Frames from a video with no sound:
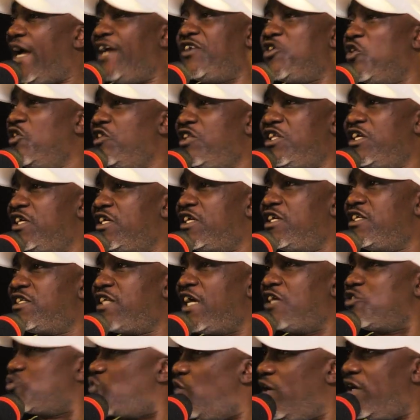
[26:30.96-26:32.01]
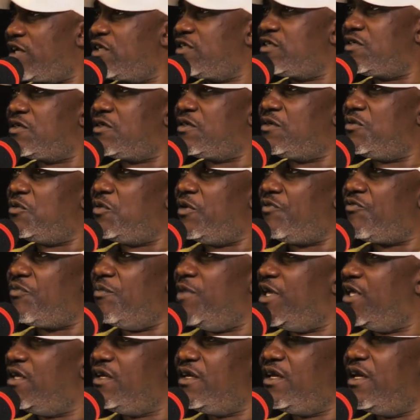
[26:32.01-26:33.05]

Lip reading: I don't think it has worked with me.